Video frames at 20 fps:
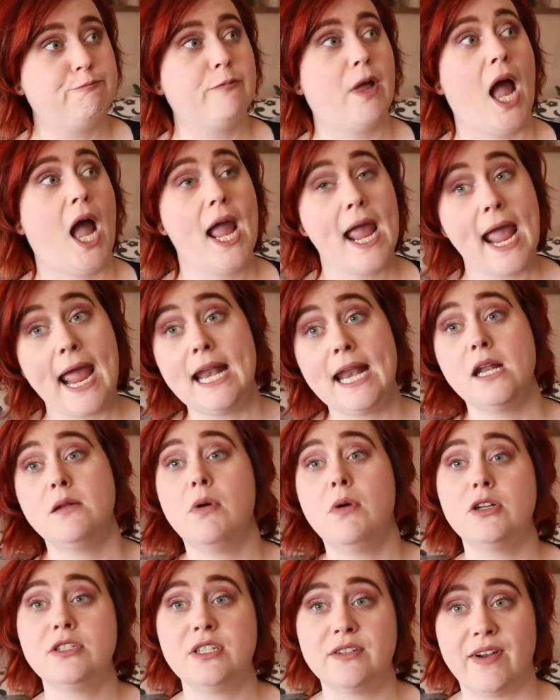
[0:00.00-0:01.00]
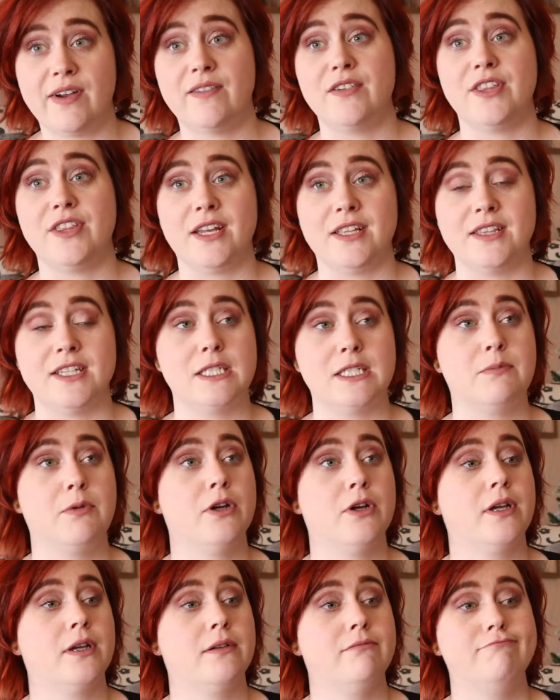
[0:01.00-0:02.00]
I hated most of everything in this
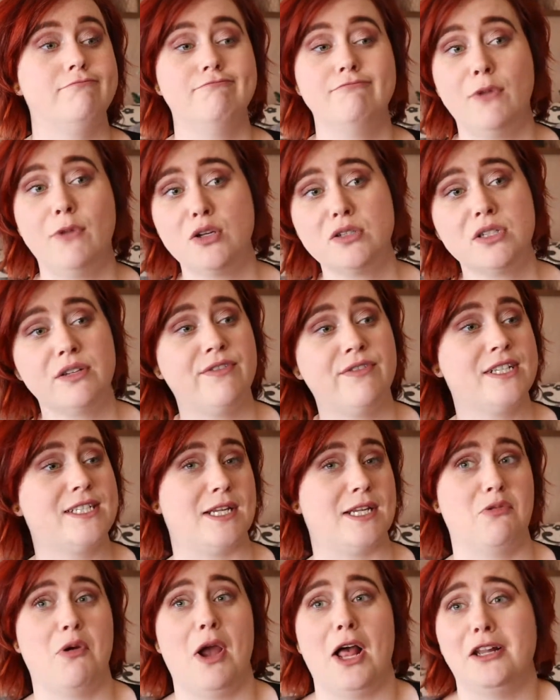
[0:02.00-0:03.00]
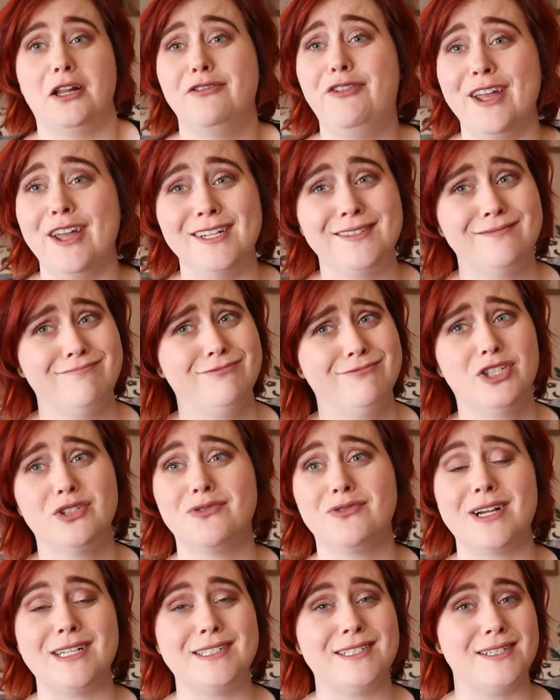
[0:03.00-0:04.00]
book. Most of it's irrelevant to
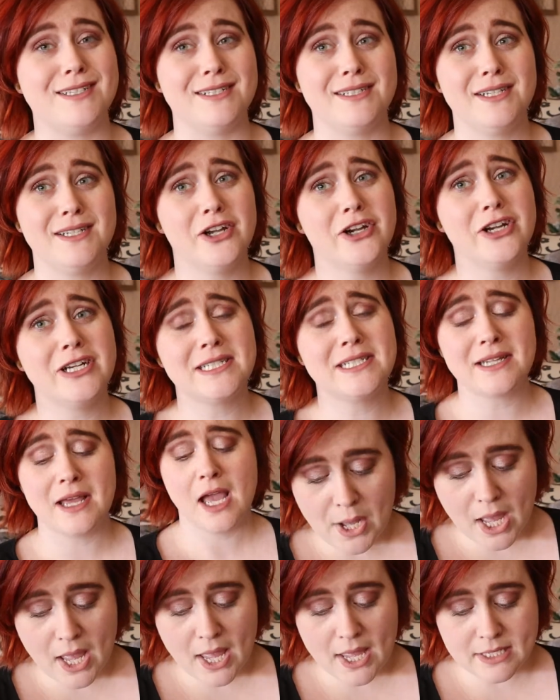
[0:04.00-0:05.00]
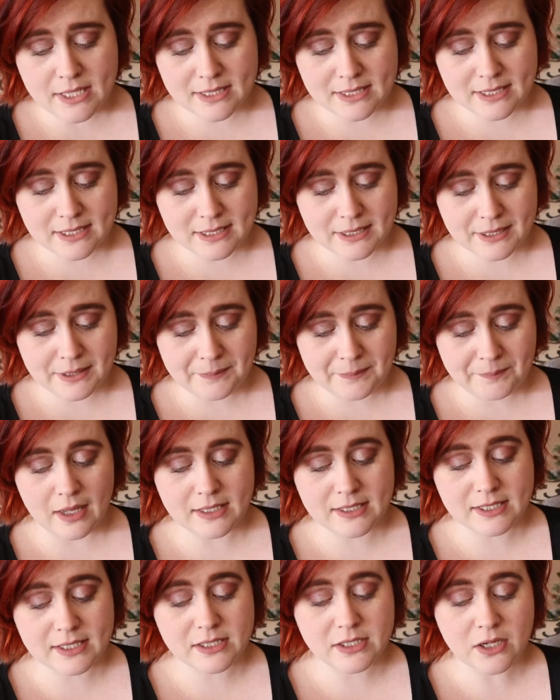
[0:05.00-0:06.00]
the rest of the series, but
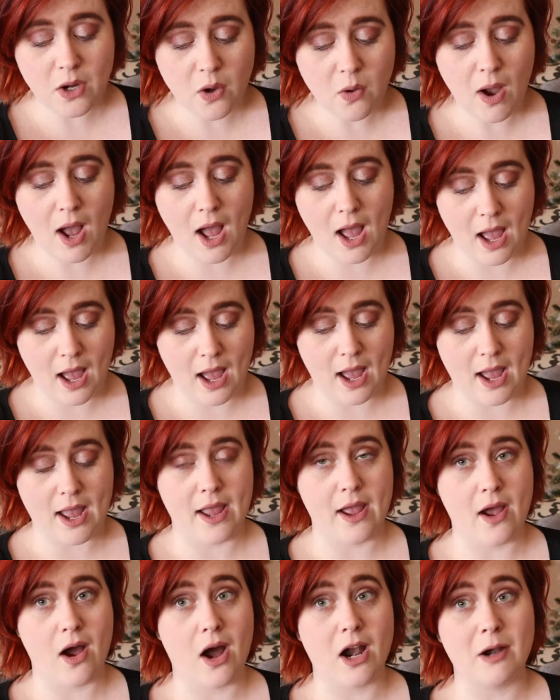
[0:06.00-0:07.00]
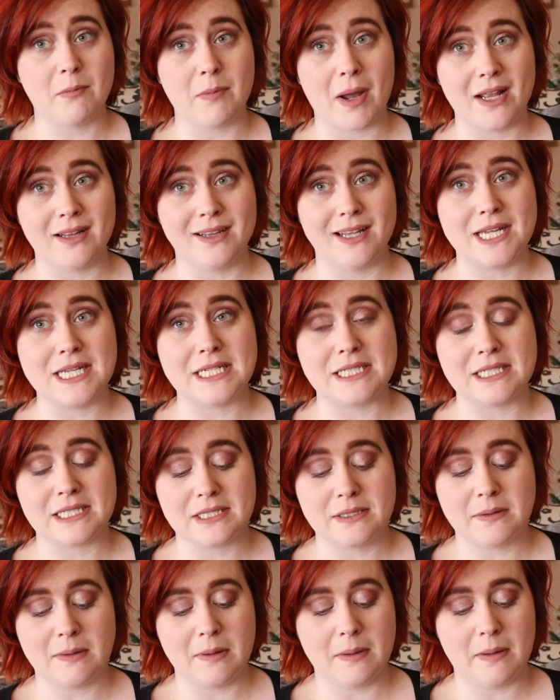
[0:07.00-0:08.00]
it's so high on my
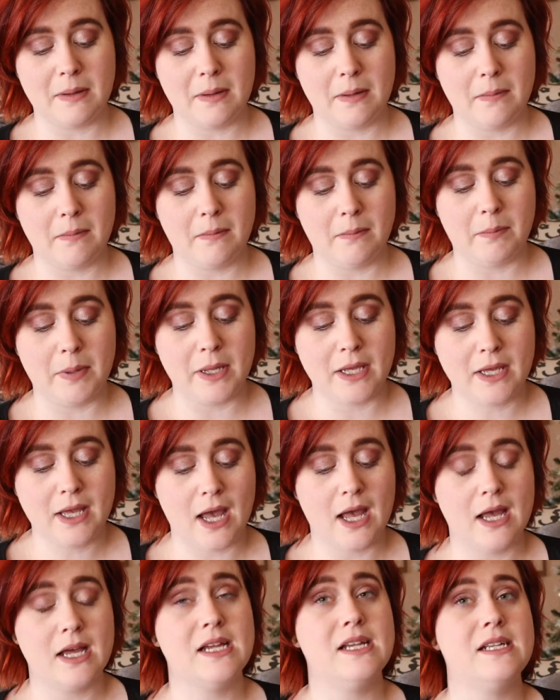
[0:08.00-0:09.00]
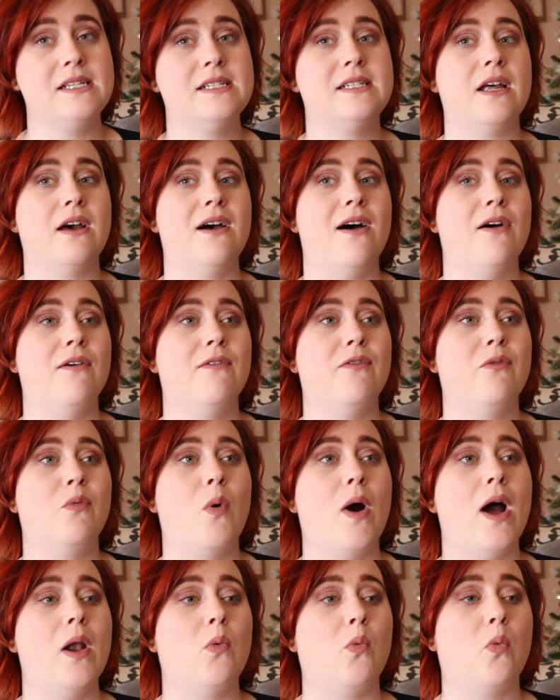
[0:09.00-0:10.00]
list because of
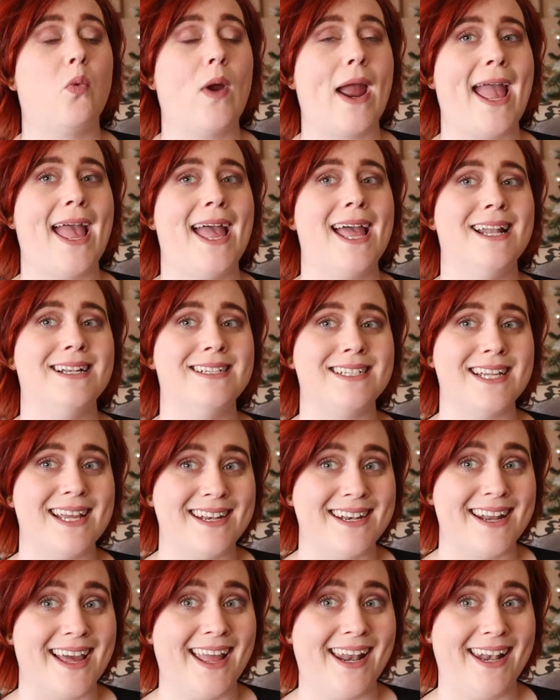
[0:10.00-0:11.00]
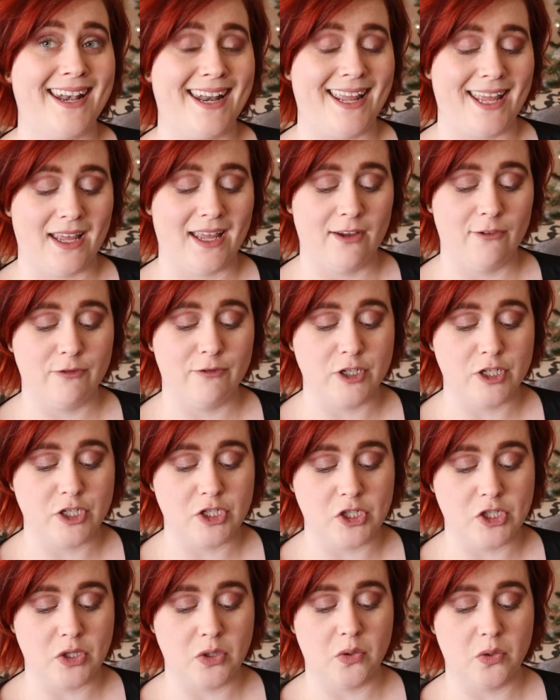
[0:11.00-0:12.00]
what Rand and
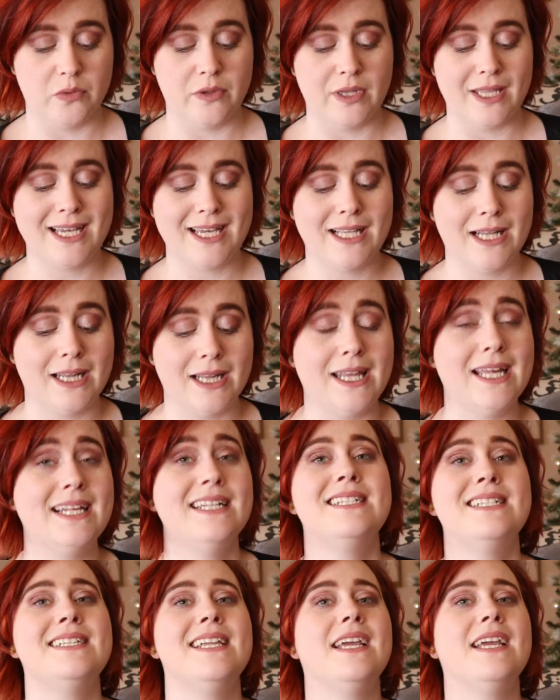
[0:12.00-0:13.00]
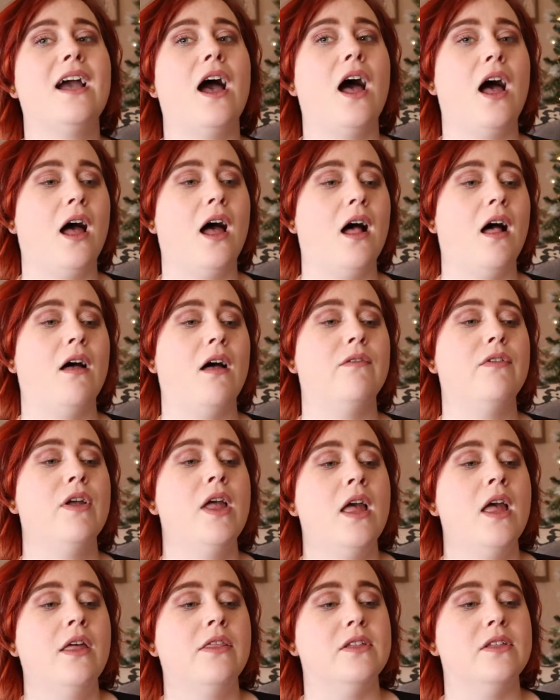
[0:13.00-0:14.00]
Nynaeve do. The cleansing of
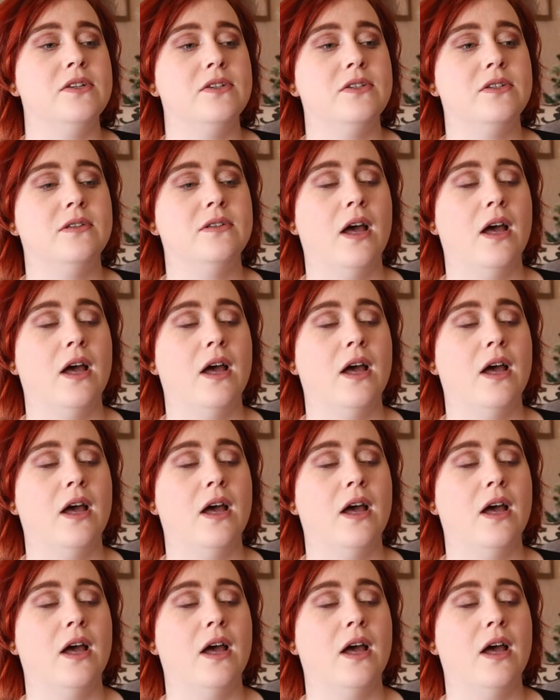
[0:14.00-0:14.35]
the